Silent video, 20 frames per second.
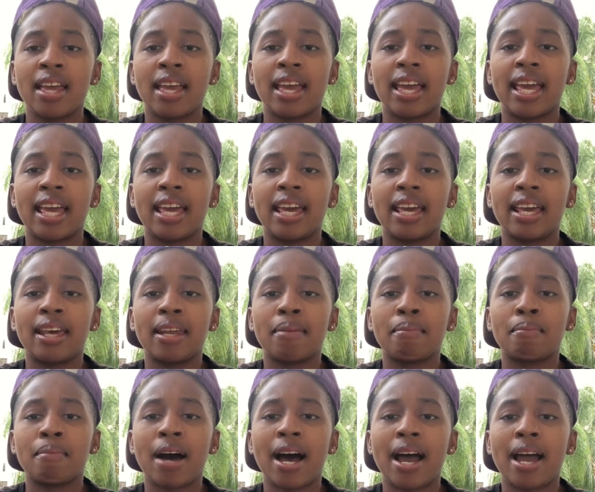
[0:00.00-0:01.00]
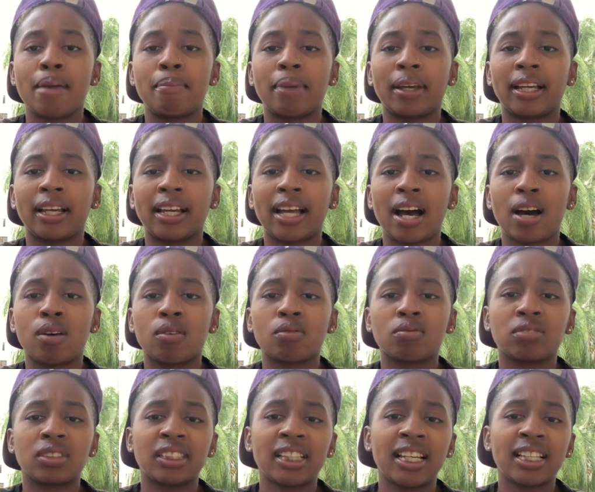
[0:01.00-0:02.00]
and my bank account
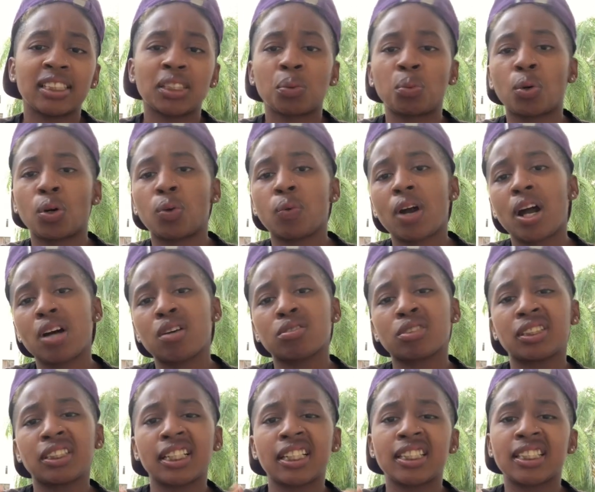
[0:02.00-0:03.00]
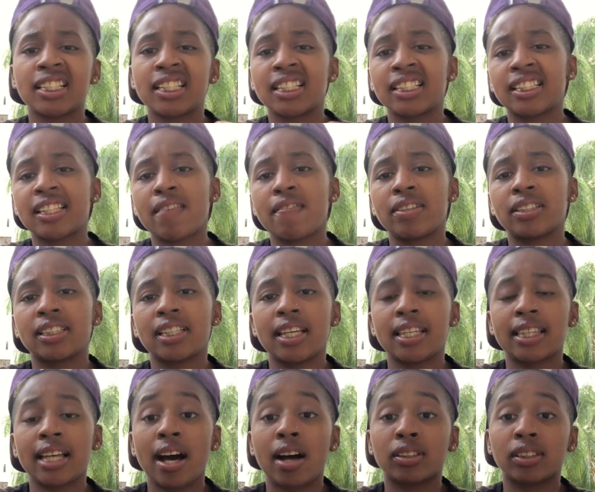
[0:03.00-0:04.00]
said somewhere around
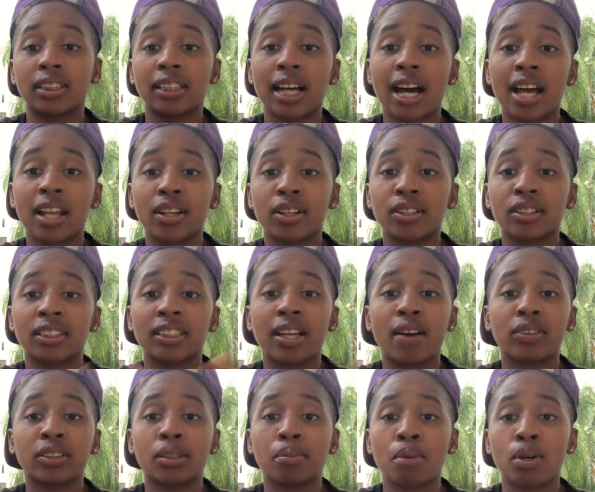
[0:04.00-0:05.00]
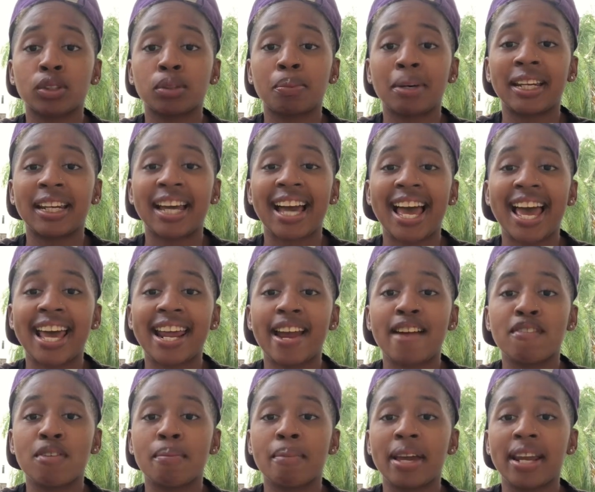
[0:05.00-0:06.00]
$16,000-$17,000. That was the most money I had
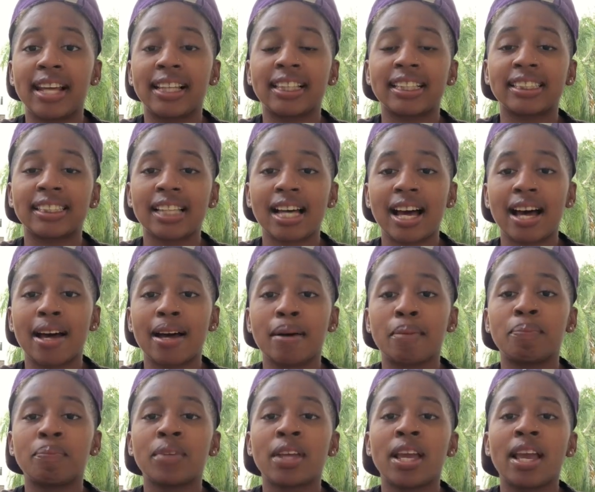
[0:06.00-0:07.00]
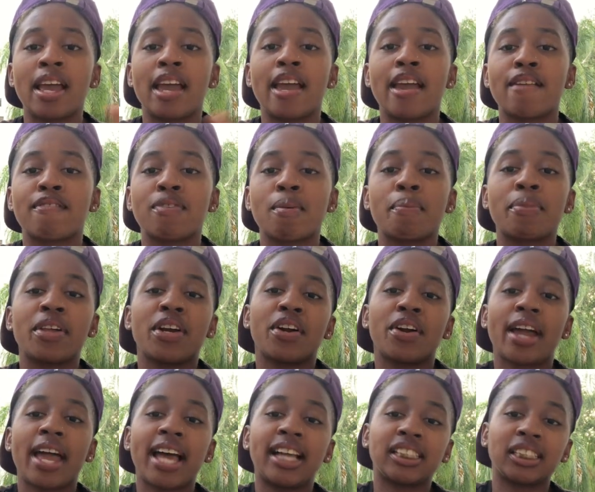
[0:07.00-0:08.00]
ever made at the time, and from there
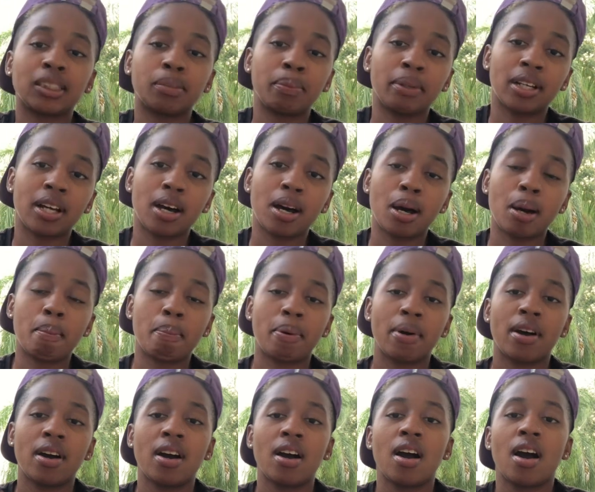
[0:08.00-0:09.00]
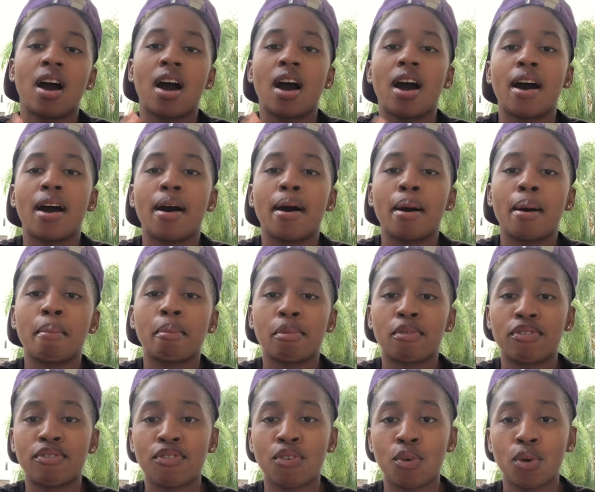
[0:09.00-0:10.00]
it had just been up
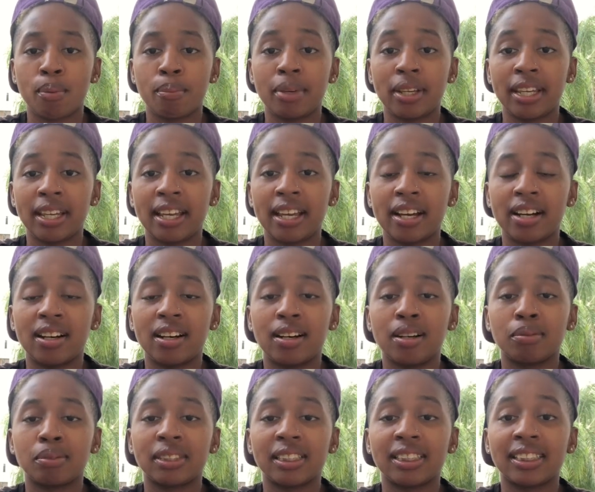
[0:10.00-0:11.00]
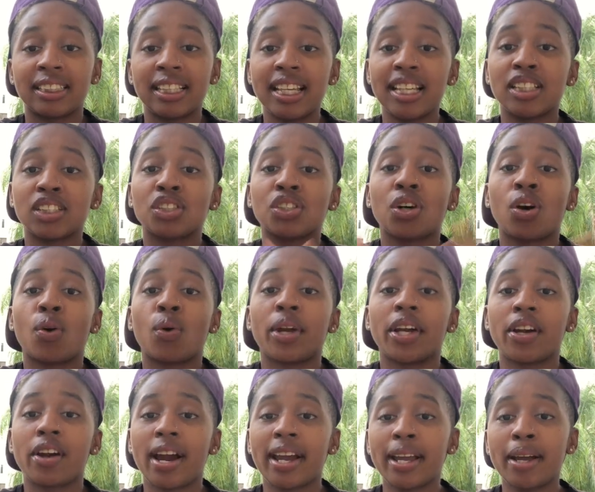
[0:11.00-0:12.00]
for me since then. So
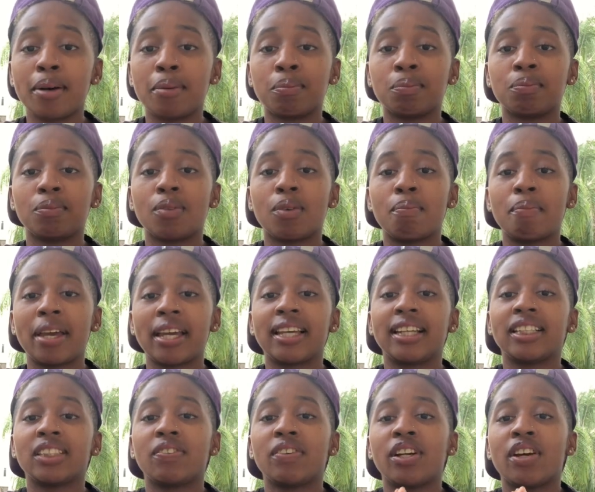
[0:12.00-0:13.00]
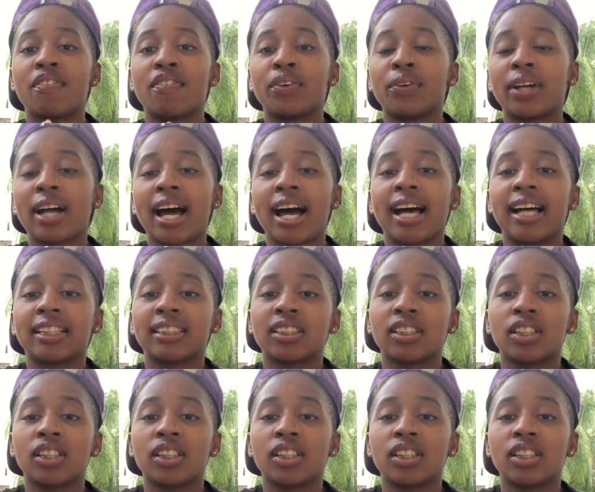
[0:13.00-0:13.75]
here I am making this video for you guys,